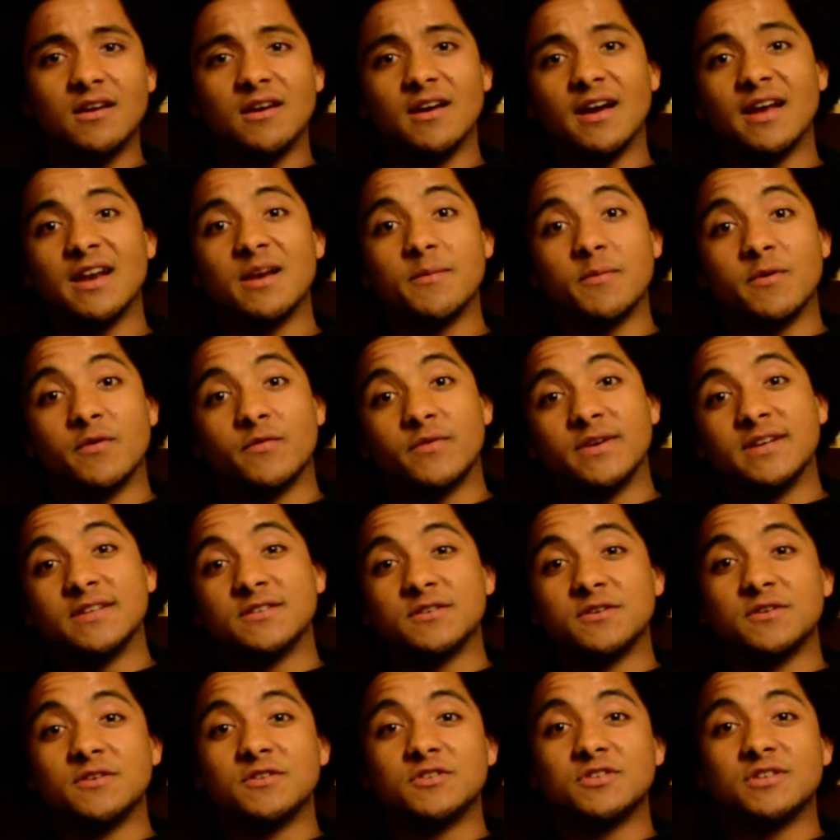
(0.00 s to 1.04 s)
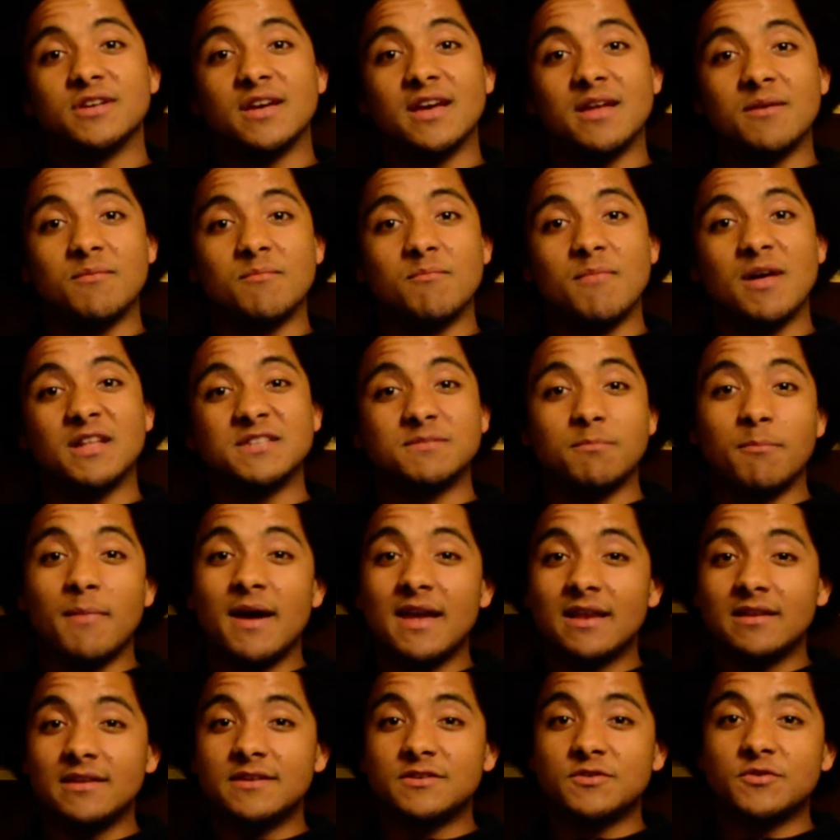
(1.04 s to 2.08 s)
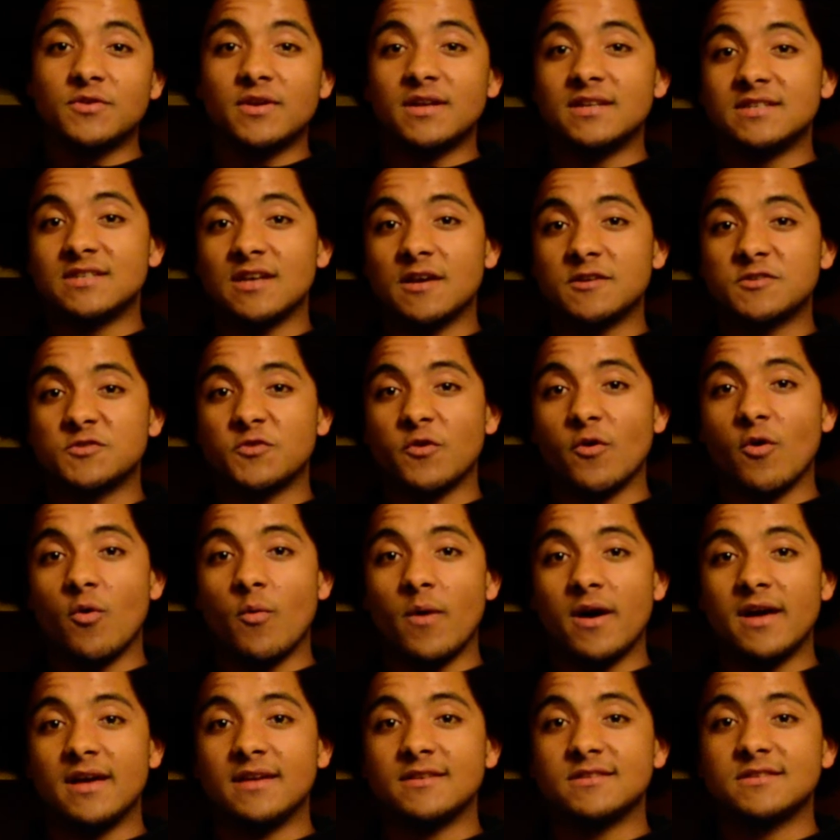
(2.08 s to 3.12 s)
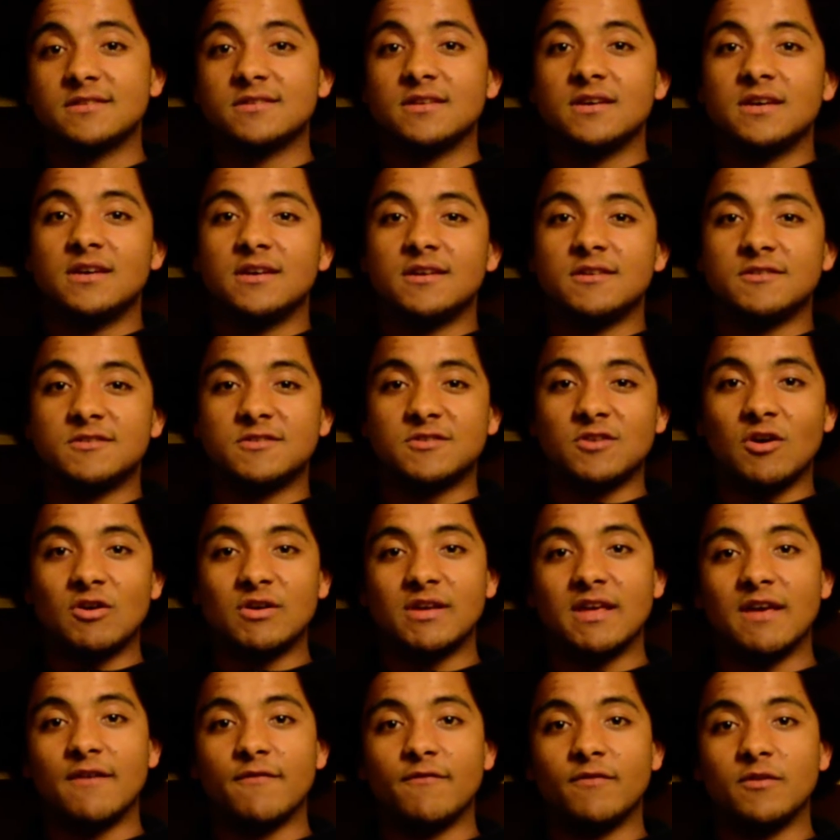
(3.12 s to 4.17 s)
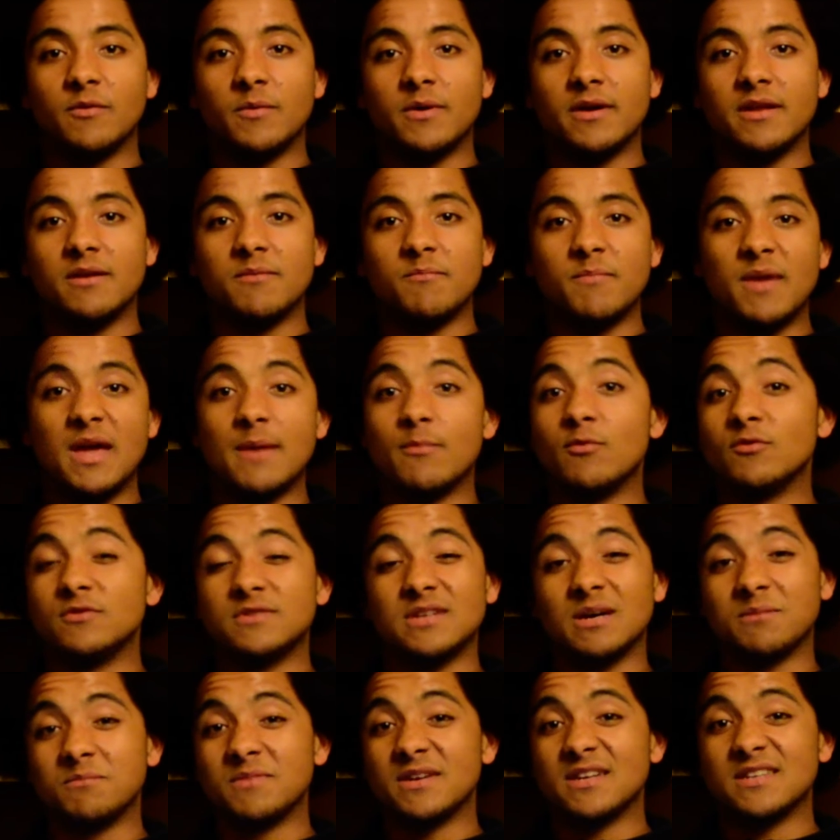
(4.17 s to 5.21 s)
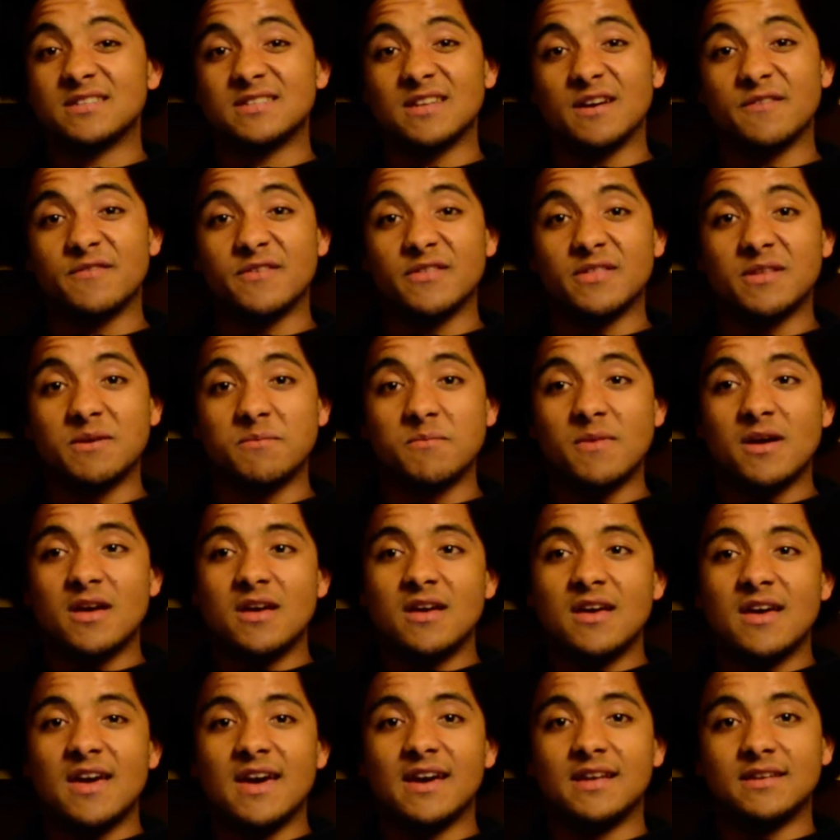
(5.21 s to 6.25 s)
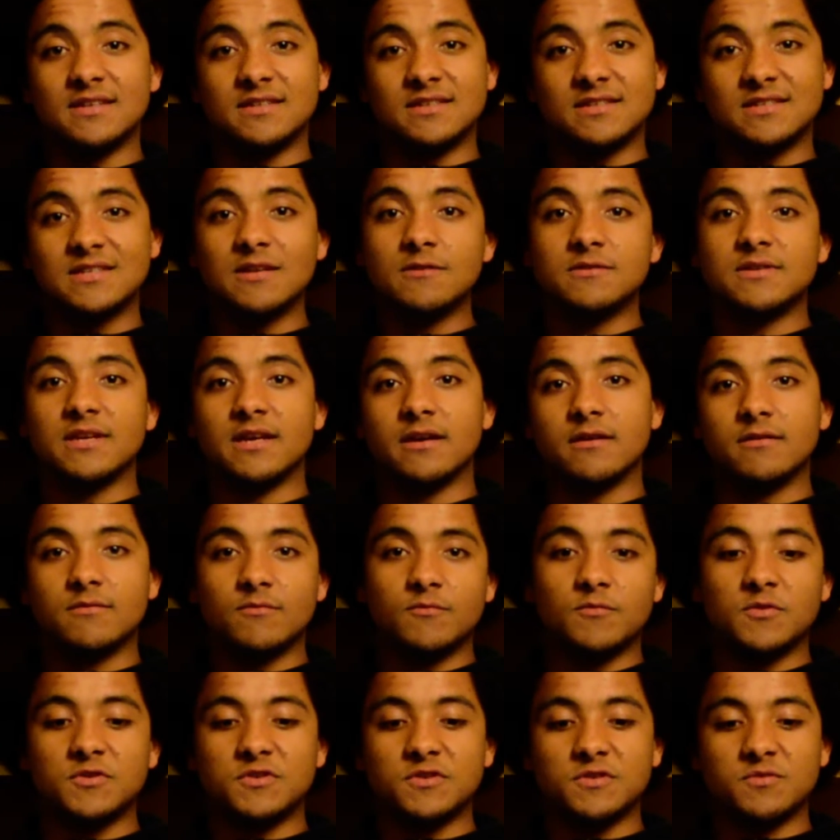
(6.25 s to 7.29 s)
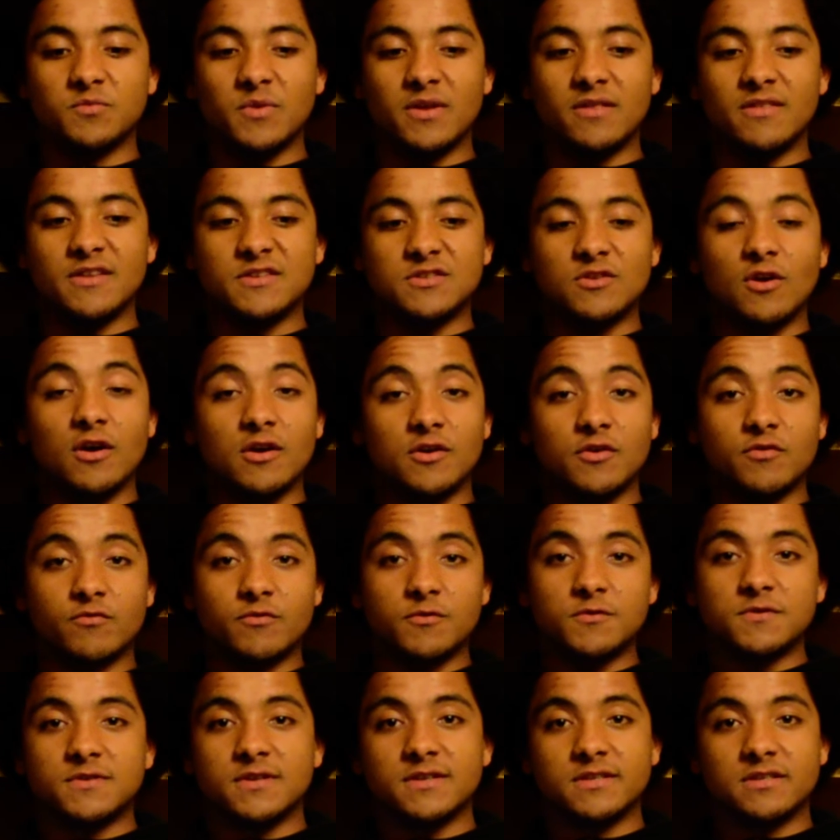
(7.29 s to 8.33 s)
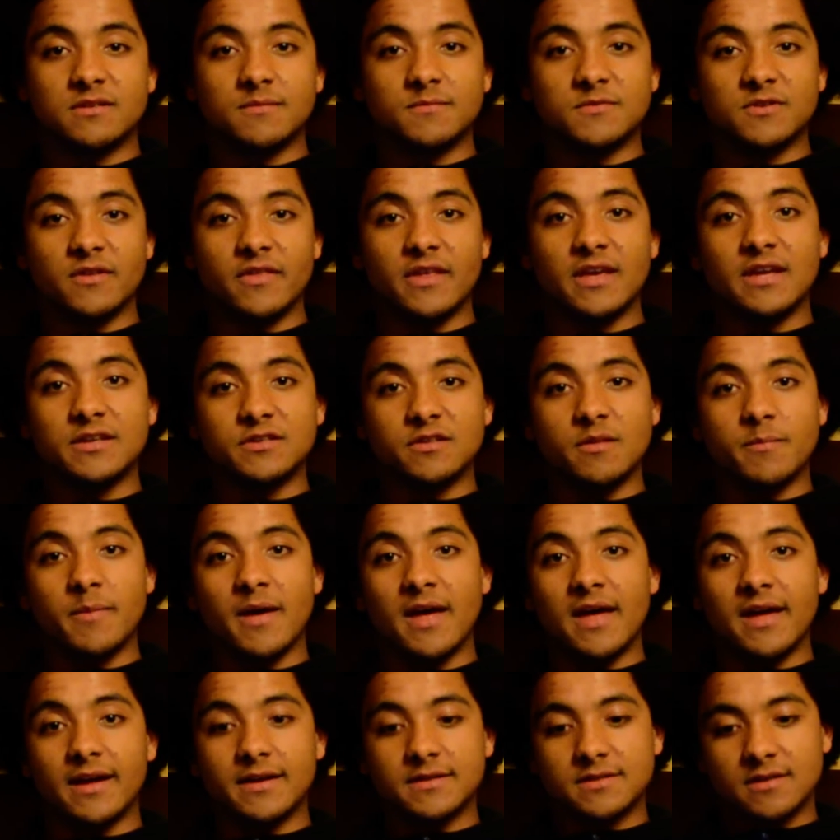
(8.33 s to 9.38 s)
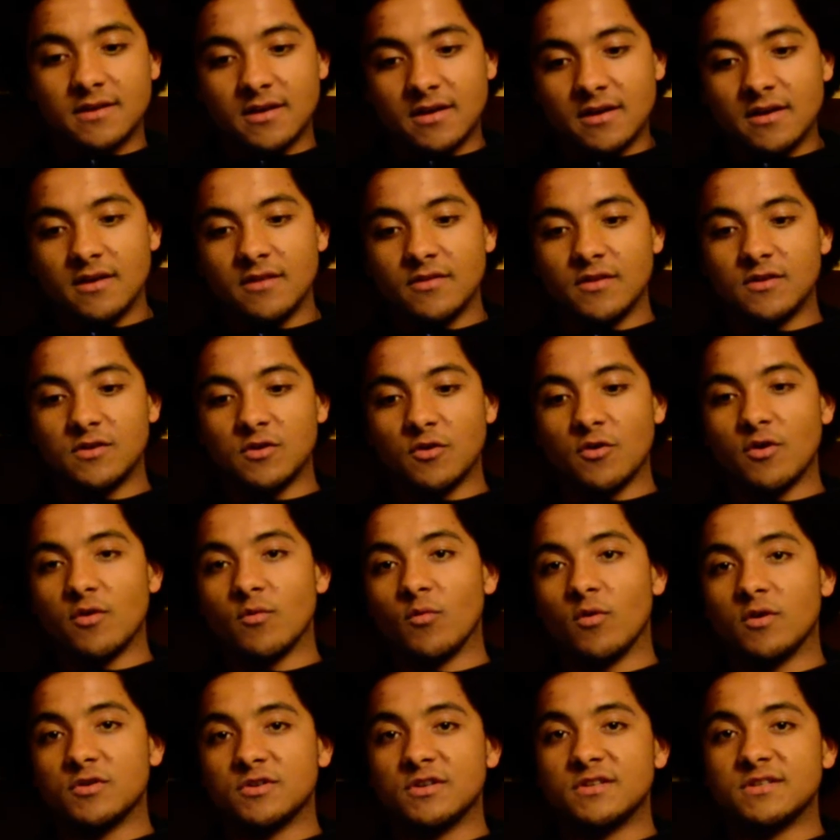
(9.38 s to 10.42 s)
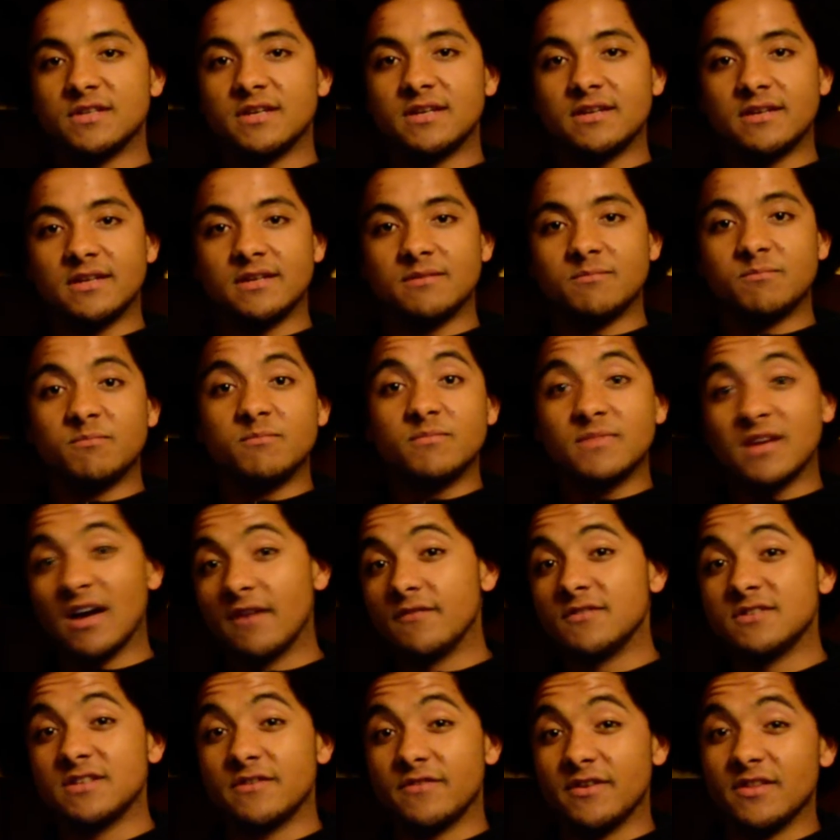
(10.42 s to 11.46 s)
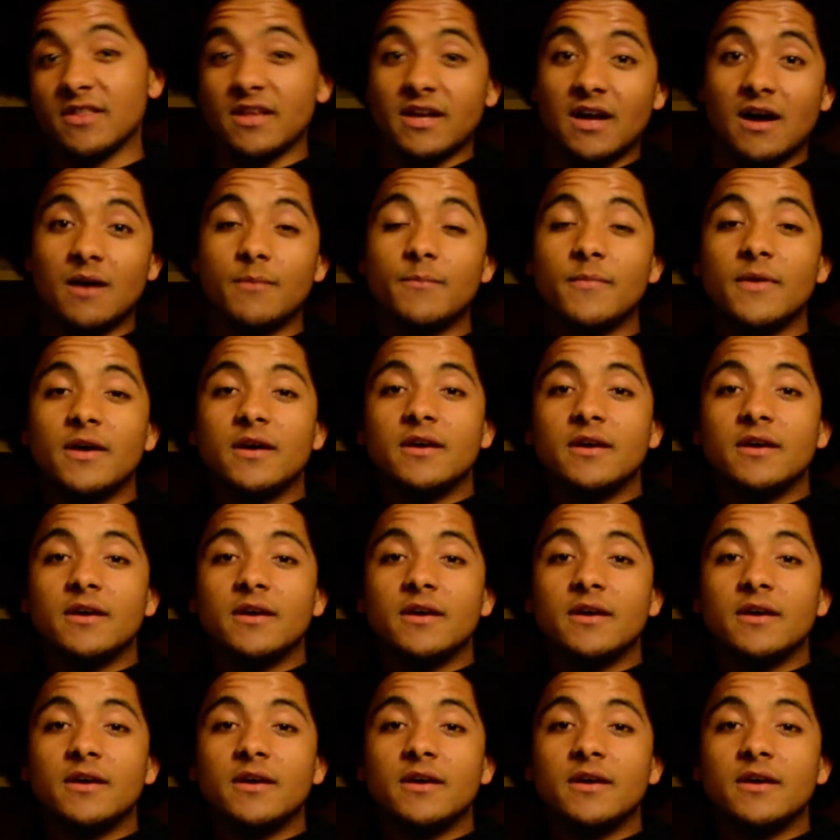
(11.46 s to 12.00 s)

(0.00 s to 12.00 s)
I did a bit of research, and it's mainly due to industrial waste, stock effluent, people dumping stuff in them, and silting, which is when there's not good root systems on the edge of the banks. The dirt washes in and covers everything up.